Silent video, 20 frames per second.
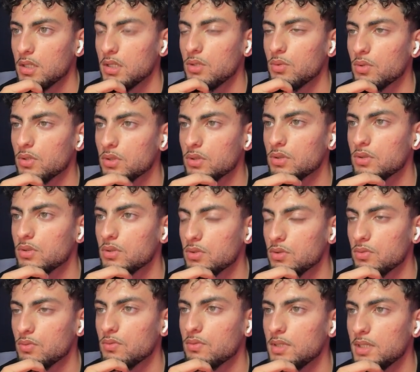you want
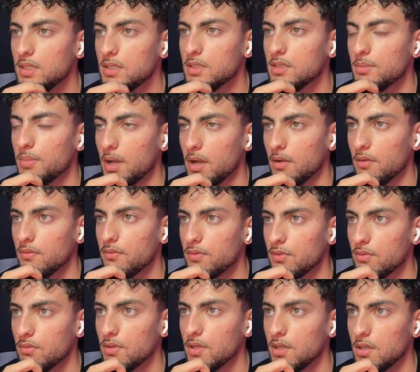3 to the power of
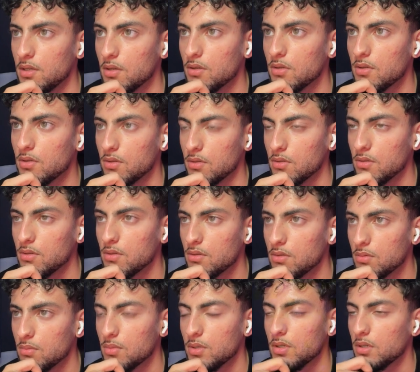3, don't you?
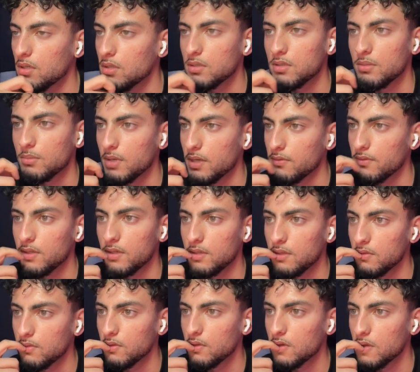But none of them have that
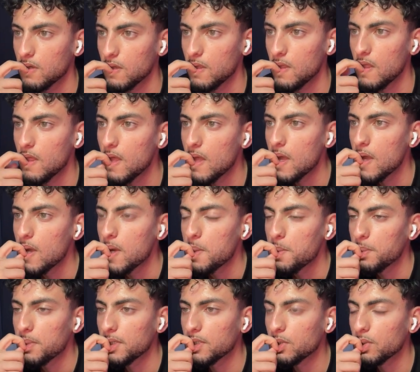either.
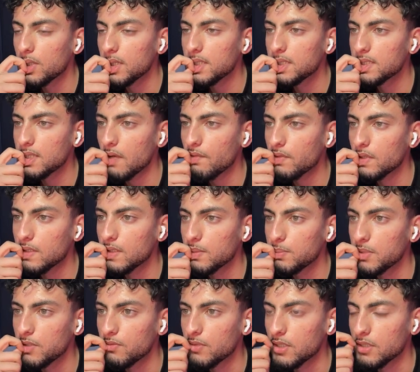But 27 can
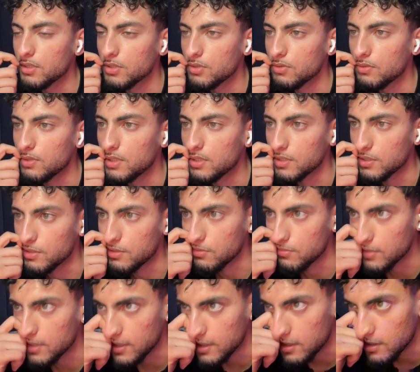be written as 3 to
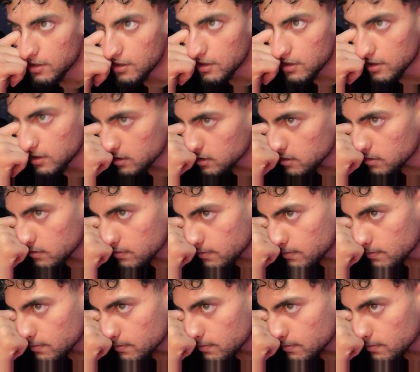3, can't it?